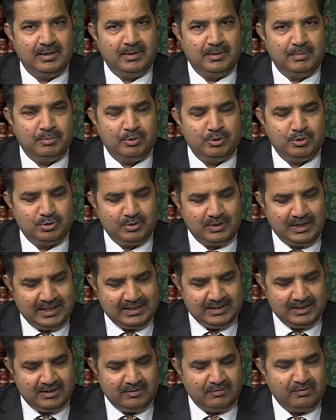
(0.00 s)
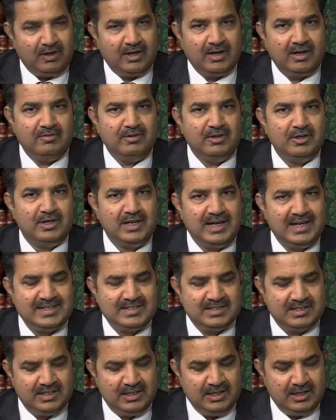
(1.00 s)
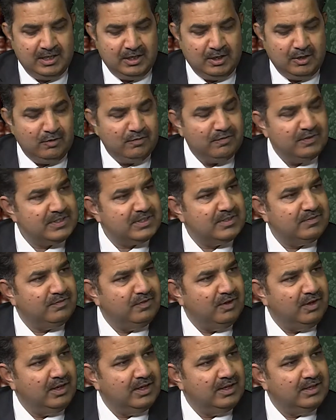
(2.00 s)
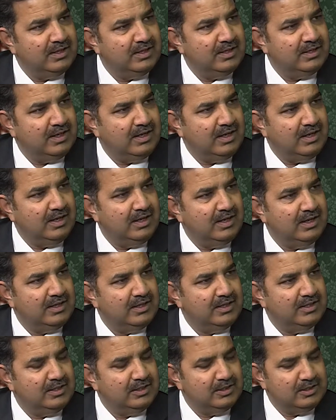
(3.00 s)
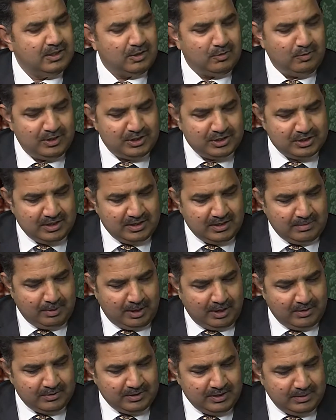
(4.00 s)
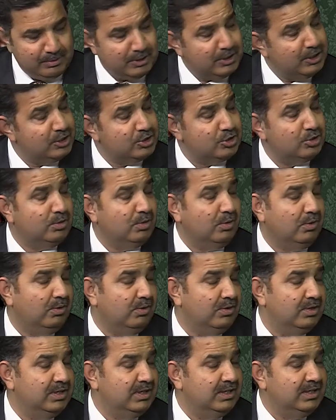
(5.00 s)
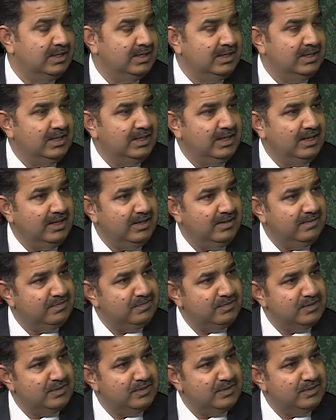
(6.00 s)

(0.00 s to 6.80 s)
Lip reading: put together for our guest. First of all, the question about the immigration law. If